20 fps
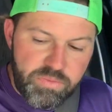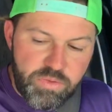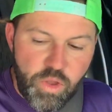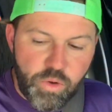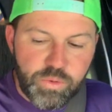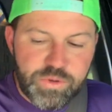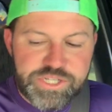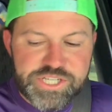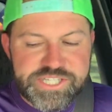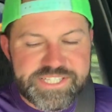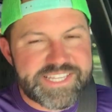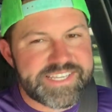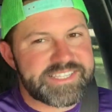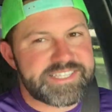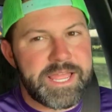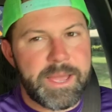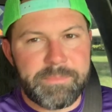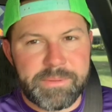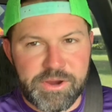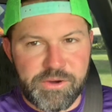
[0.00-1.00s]
which is this
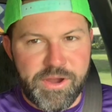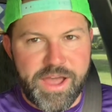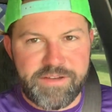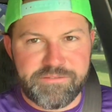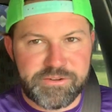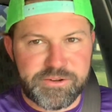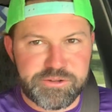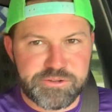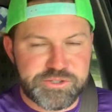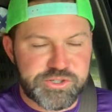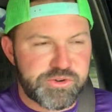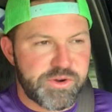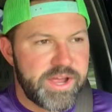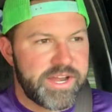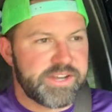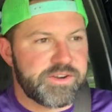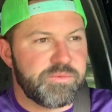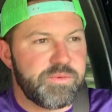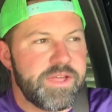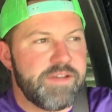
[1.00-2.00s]
demographical
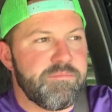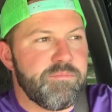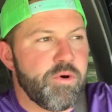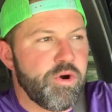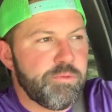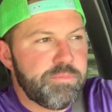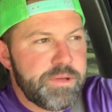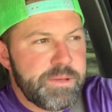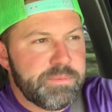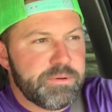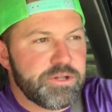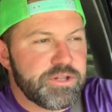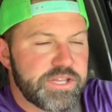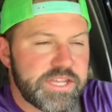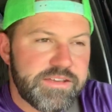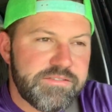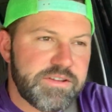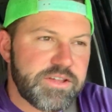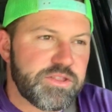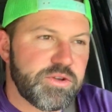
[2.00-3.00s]
trend. We have more people
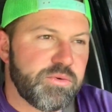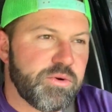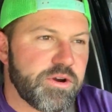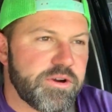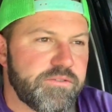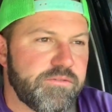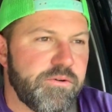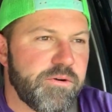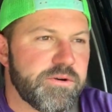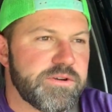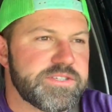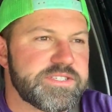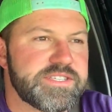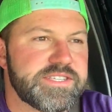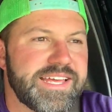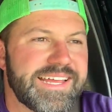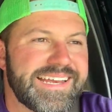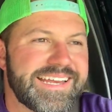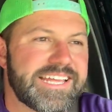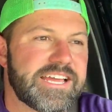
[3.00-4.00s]
leaving the workforce
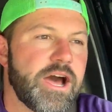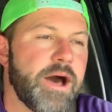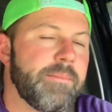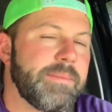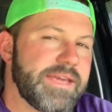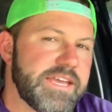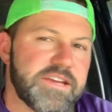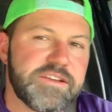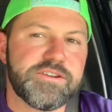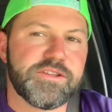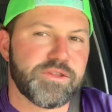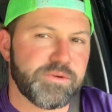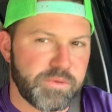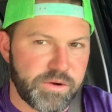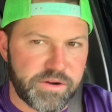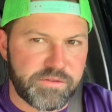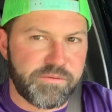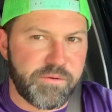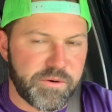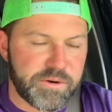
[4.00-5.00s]
than coming into the
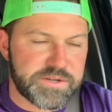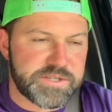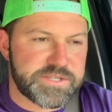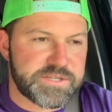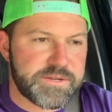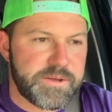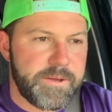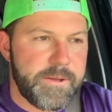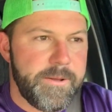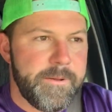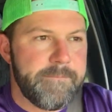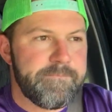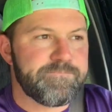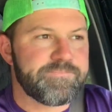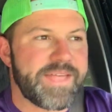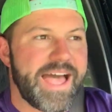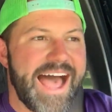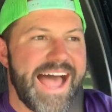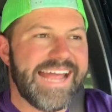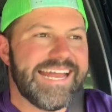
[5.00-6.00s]
workforce.
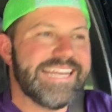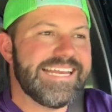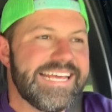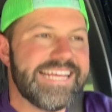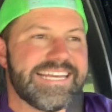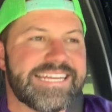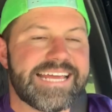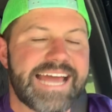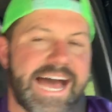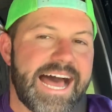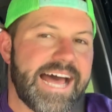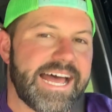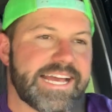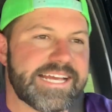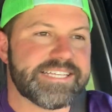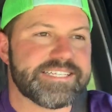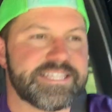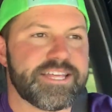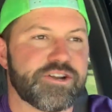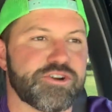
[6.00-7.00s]
I need
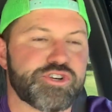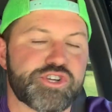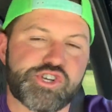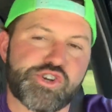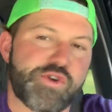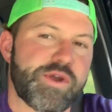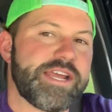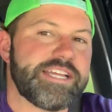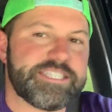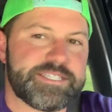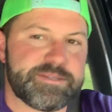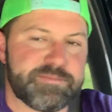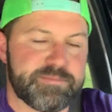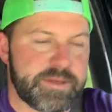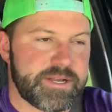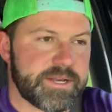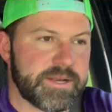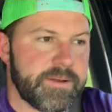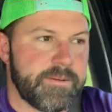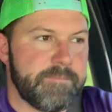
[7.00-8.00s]
guys that are
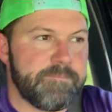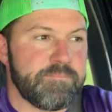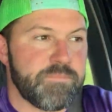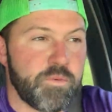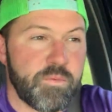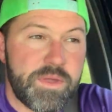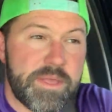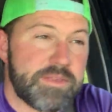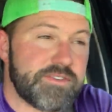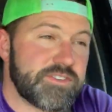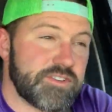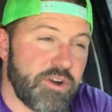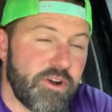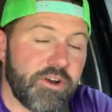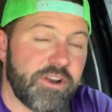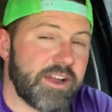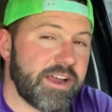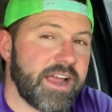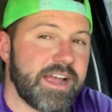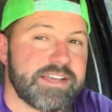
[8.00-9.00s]
tradesmen we start
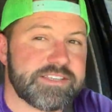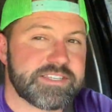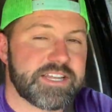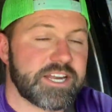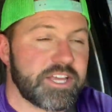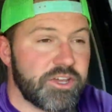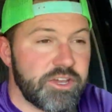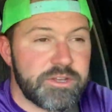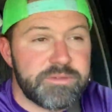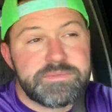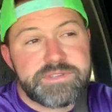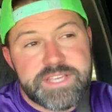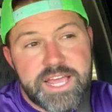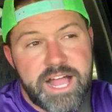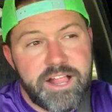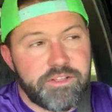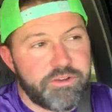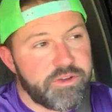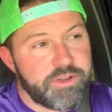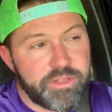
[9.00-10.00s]
our guys at a good
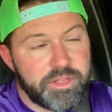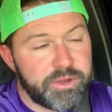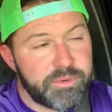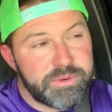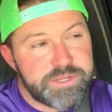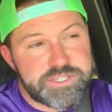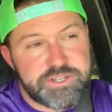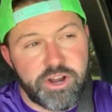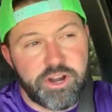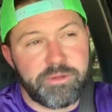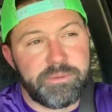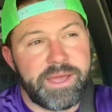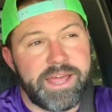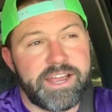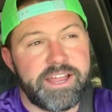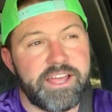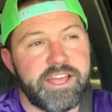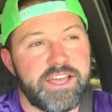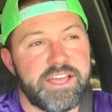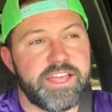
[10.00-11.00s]
salary. Like we start them
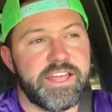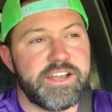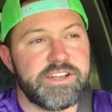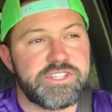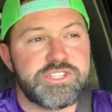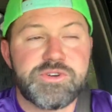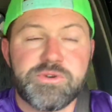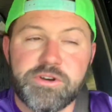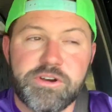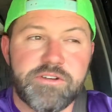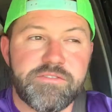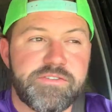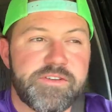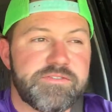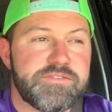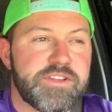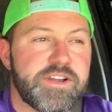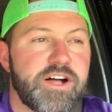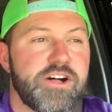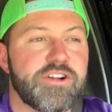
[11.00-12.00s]
at a, at a
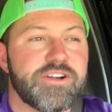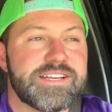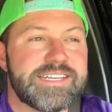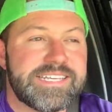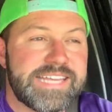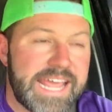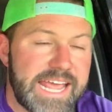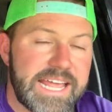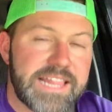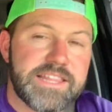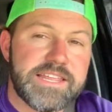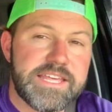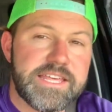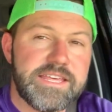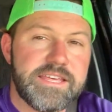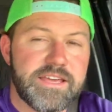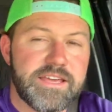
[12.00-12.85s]
$250 daily